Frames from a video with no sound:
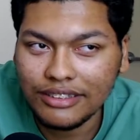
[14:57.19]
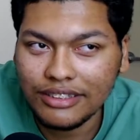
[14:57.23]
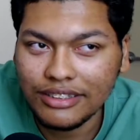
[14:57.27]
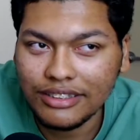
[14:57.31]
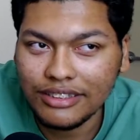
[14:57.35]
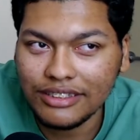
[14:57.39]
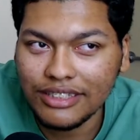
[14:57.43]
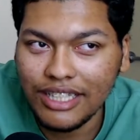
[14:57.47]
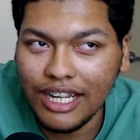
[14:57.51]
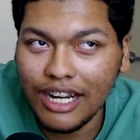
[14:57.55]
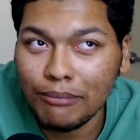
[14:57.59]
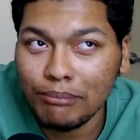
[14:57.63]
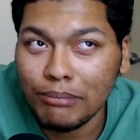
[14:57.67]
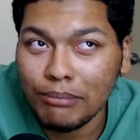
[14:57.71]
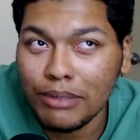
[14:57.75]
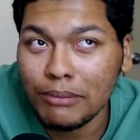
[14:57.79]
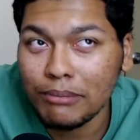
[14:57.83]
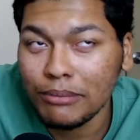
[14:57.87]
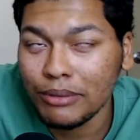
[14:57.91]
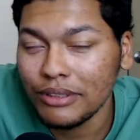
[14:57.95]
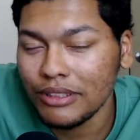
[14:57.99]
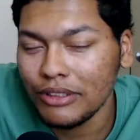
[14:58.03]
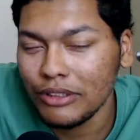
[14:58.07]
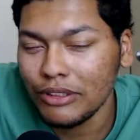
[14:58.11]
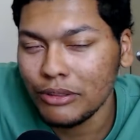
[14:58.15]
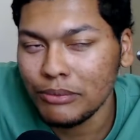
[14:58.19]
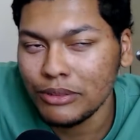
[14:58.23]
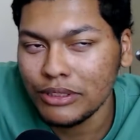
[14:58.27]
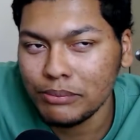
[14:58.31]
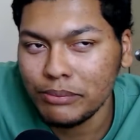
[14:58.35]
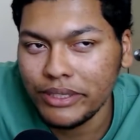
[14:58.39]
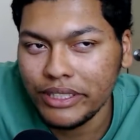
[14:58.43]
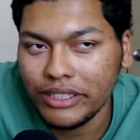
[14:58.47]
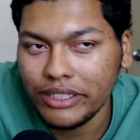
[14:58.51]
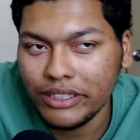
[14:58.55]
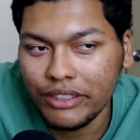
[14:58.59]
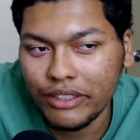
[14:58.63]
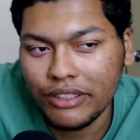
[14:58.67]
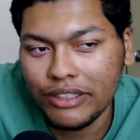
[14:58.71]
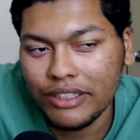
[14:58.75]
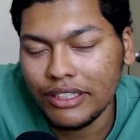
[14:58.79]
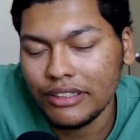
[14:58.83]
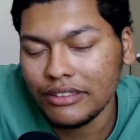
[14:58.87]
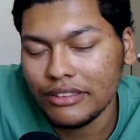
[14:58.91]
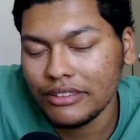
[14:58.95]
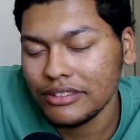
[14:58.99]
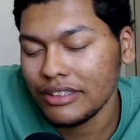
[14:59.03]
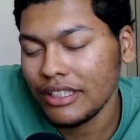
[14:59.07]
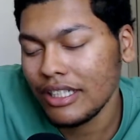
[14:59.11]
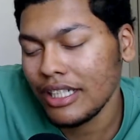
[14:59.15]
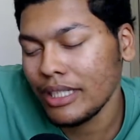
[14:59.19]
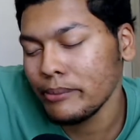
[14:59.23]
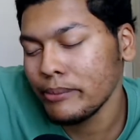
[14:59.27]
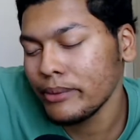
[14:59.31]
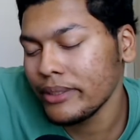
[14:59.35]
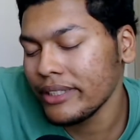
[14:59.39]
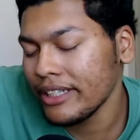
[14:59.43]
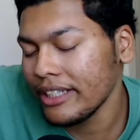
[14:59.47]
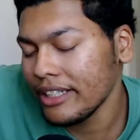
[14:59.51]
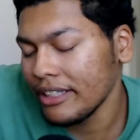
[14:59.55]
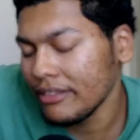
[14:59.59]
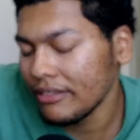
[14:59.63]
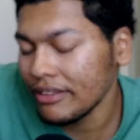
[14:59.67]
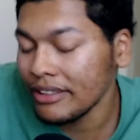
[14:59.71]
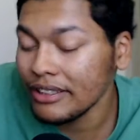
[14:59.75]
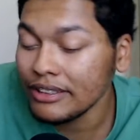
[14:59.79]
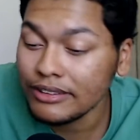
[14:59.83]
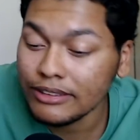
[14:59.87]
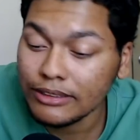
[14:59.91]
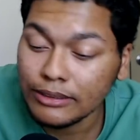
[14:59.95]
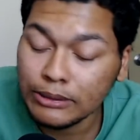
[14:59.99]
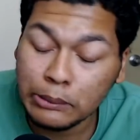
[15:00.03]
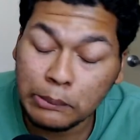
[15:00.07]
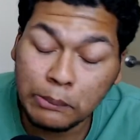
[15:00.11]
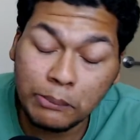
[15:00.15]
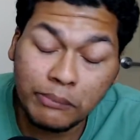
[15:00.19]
because I remember it almost being dark outside. But anyways,